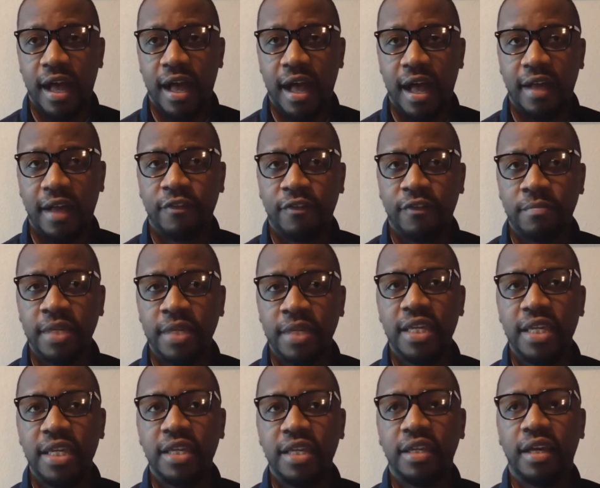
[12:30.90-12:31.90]
for
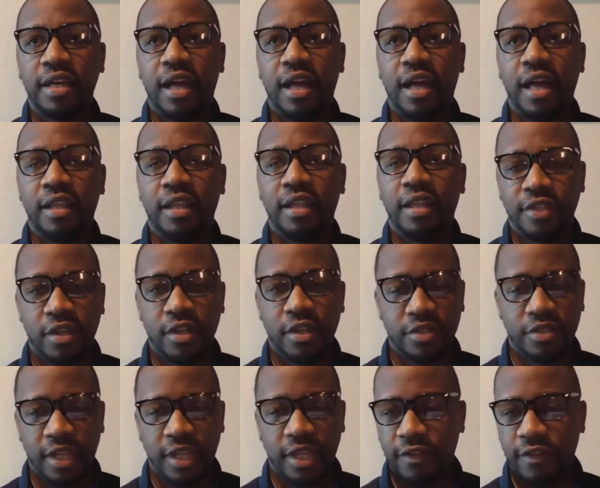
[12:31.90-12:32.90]
me, I love Darren Tang
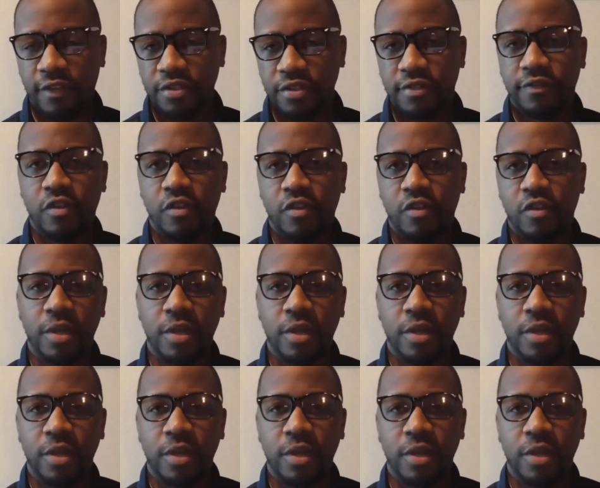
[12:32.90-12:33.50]
first and foremost.